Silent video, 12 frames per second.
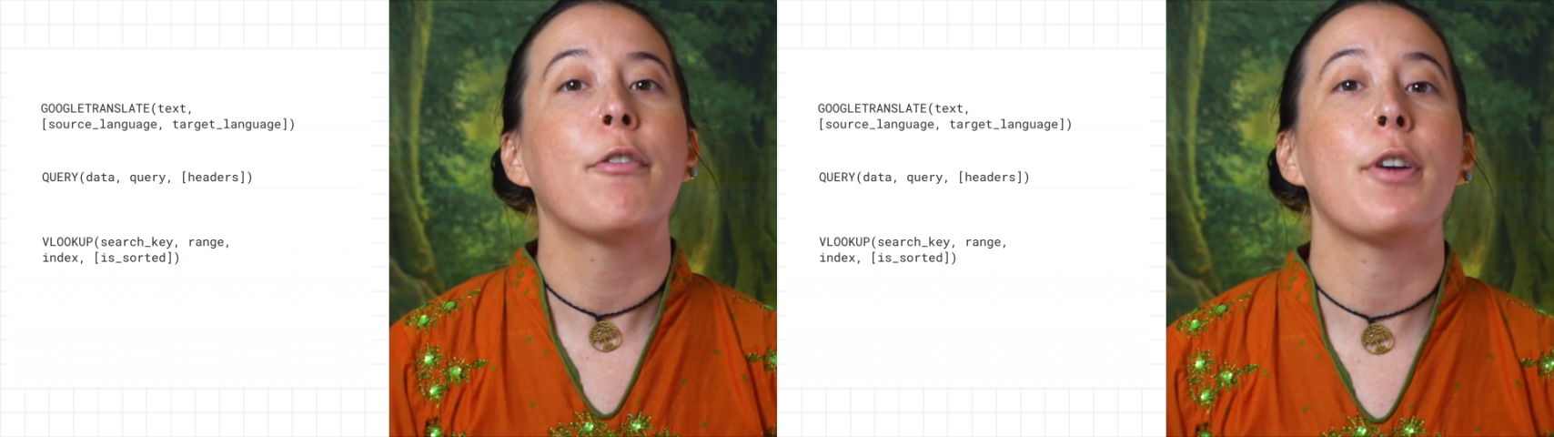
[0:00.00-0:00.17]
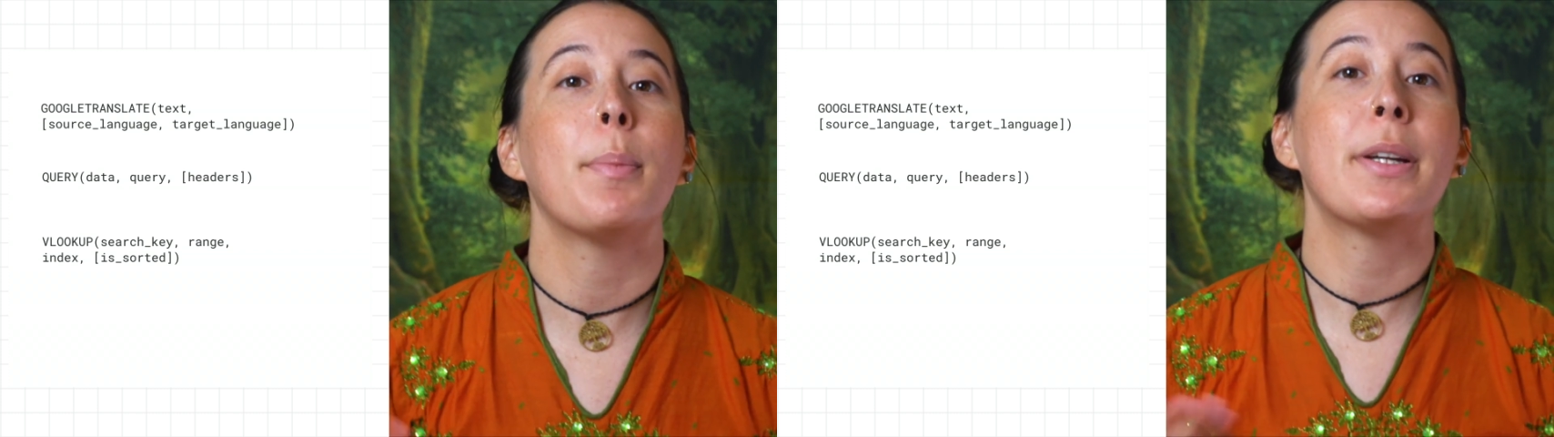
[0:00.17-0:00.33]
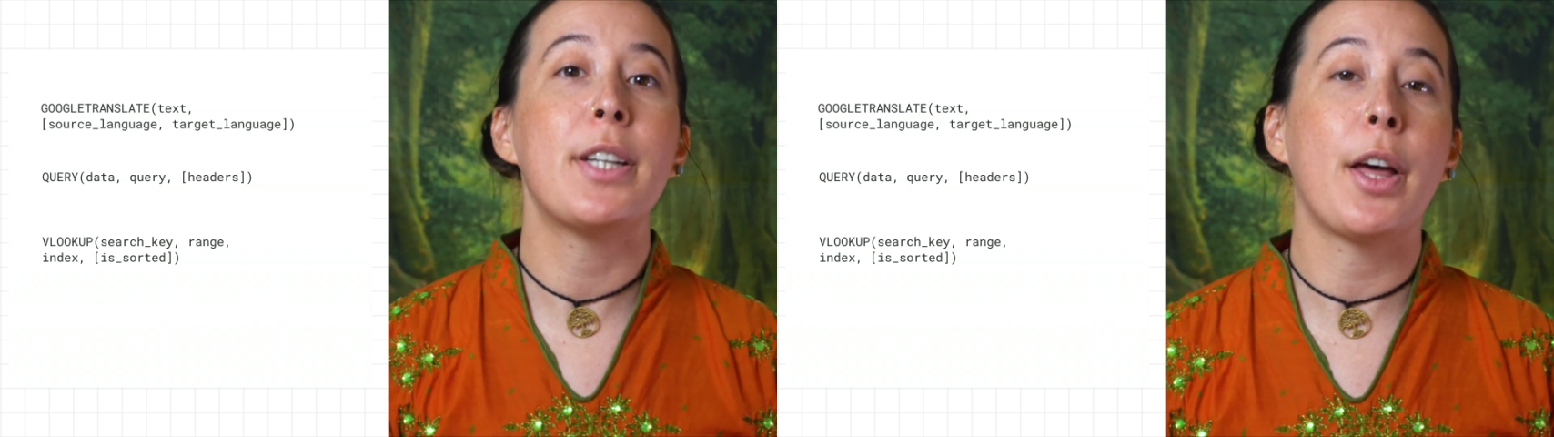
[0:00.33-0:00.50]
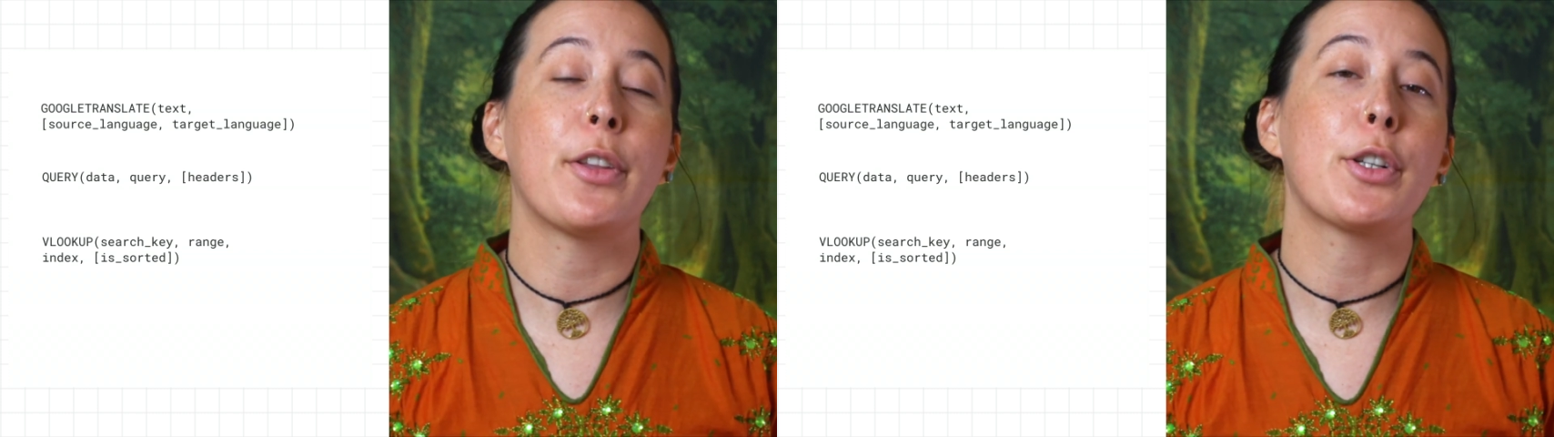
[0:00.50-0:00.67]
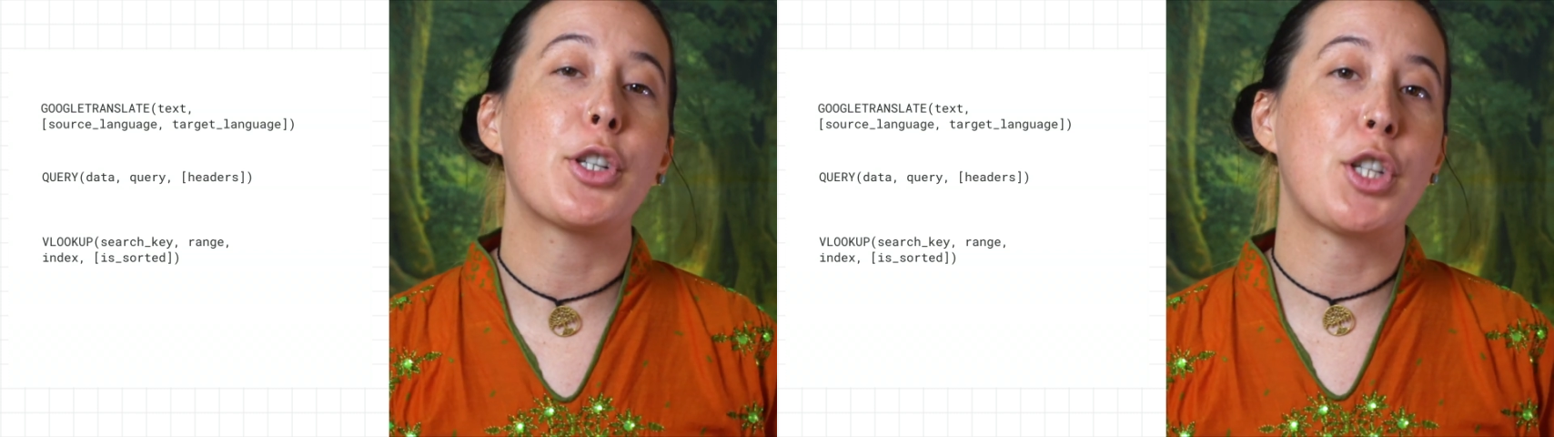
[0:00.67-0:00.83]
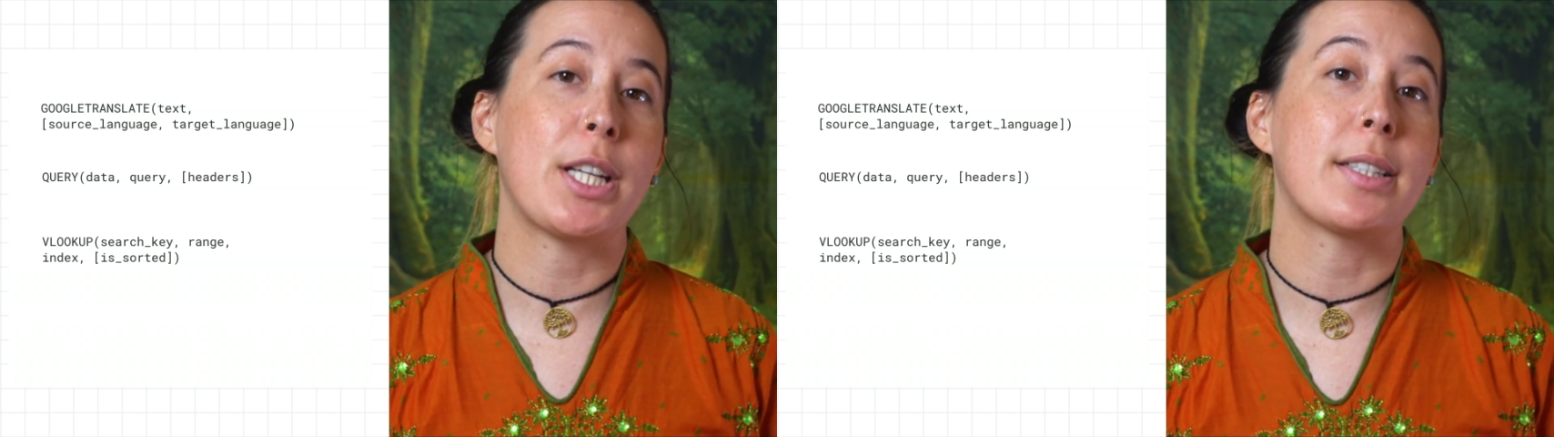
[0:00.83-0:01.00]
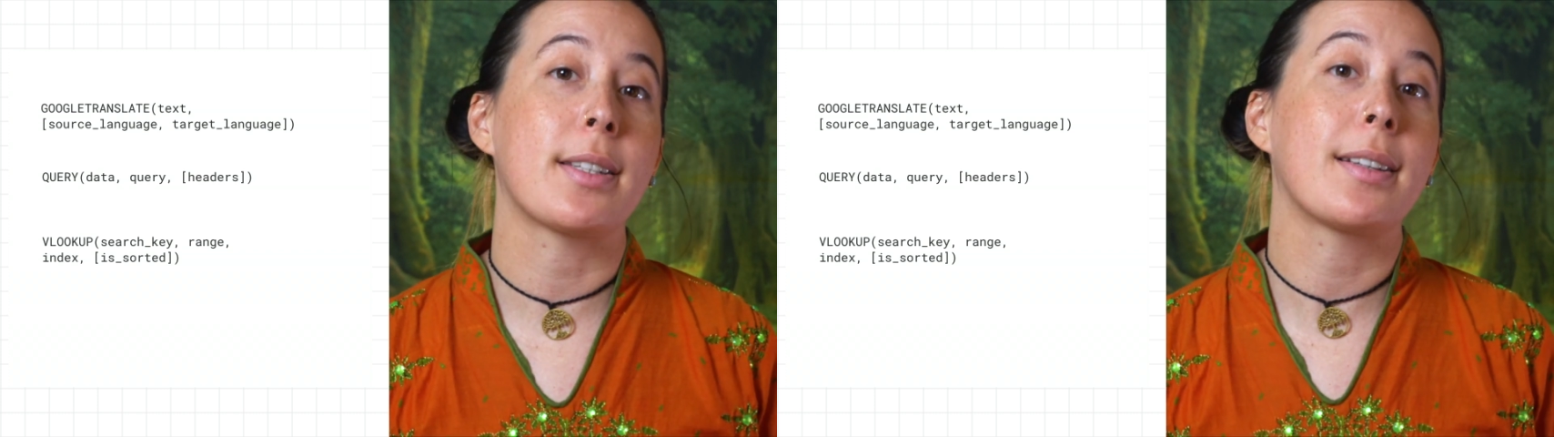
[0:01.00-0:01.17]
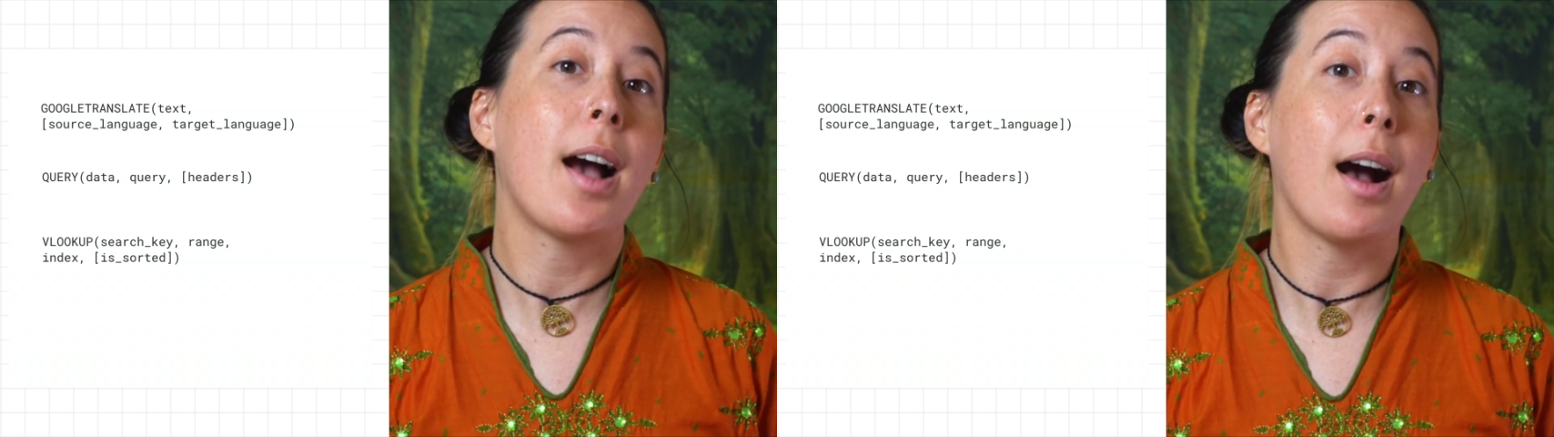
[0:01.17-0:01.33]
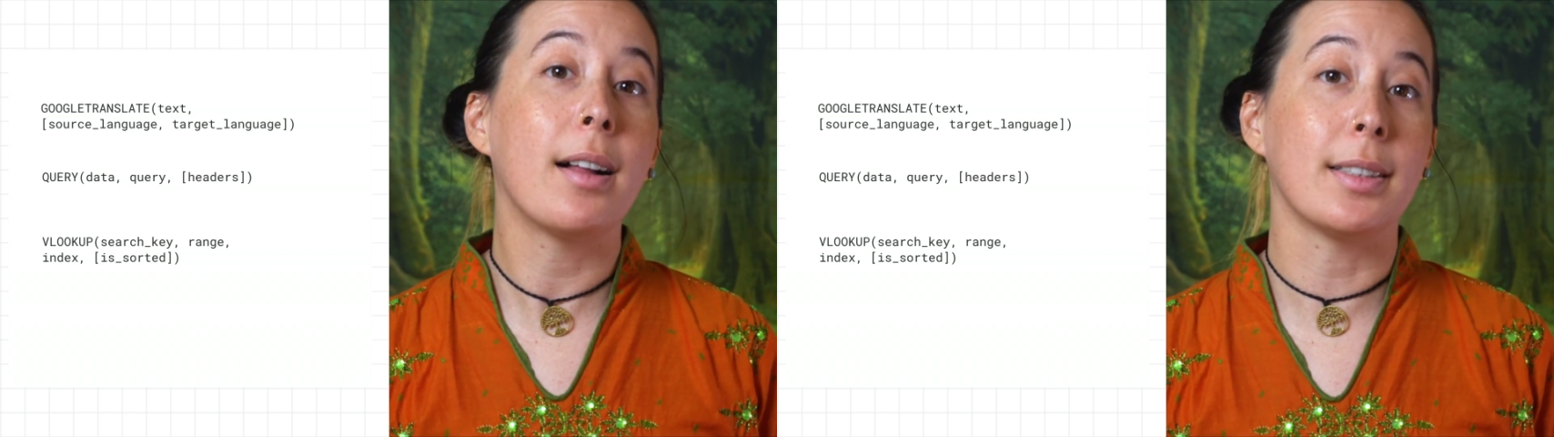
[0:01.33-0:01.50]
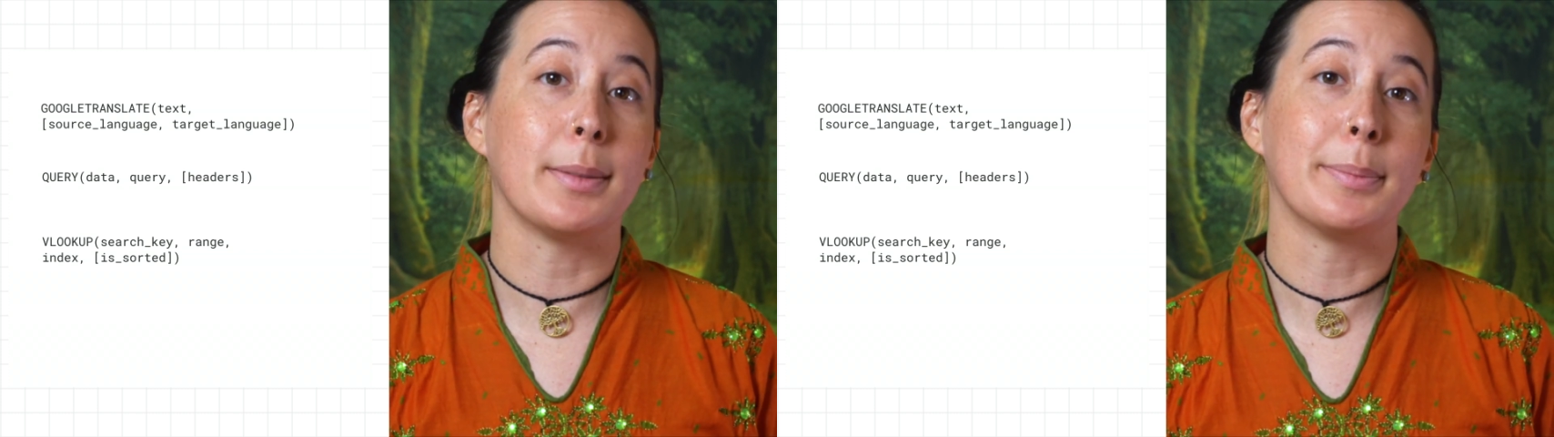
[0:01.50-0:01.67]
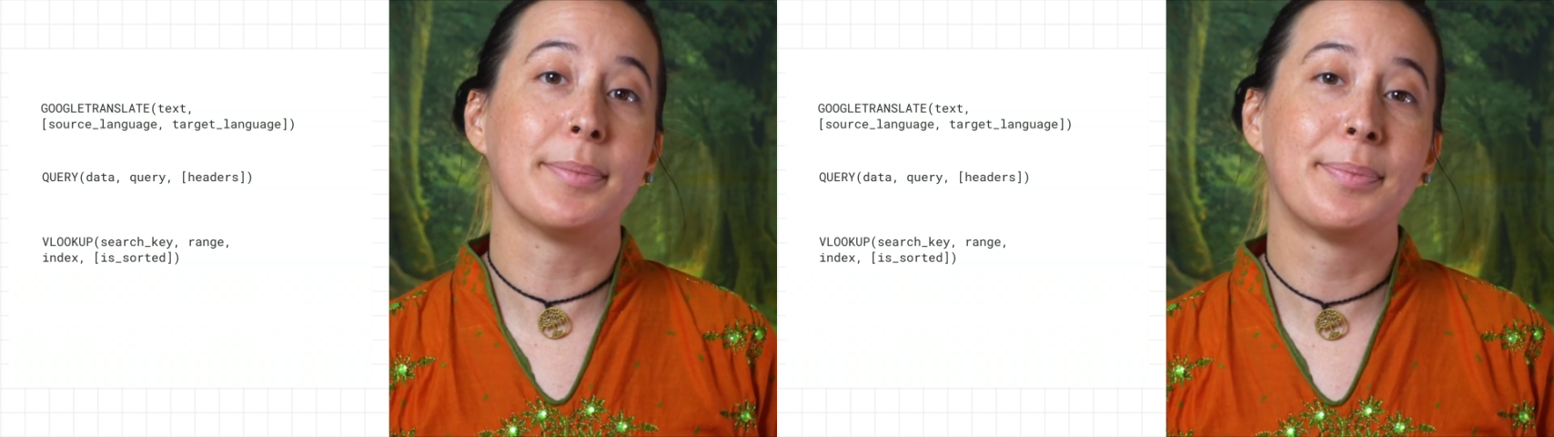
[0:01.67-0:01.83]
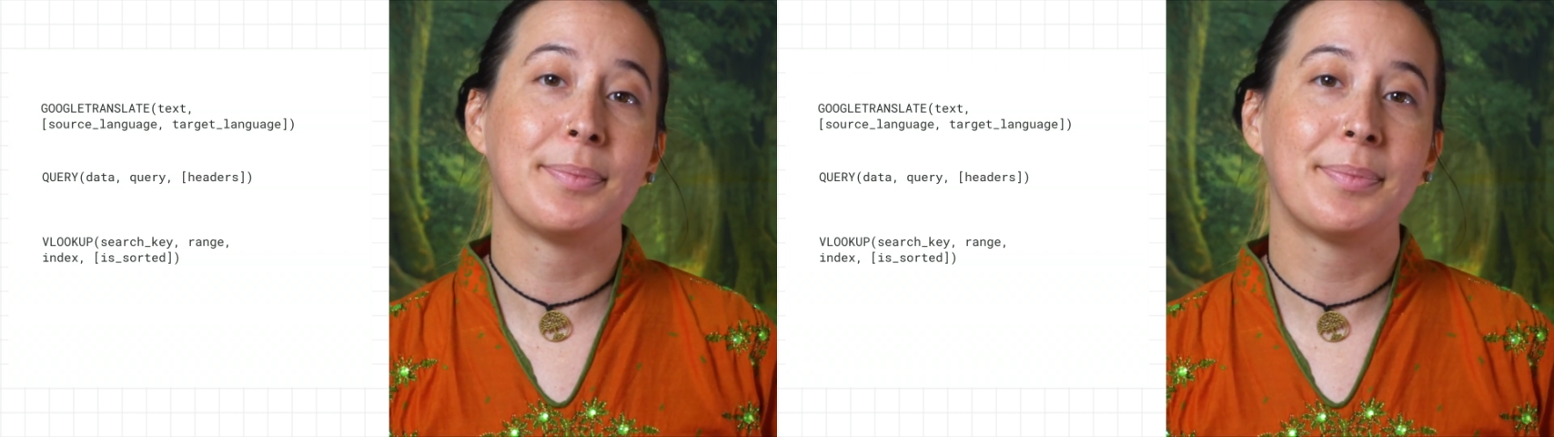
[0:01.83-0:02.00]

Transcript: from another sheet's column.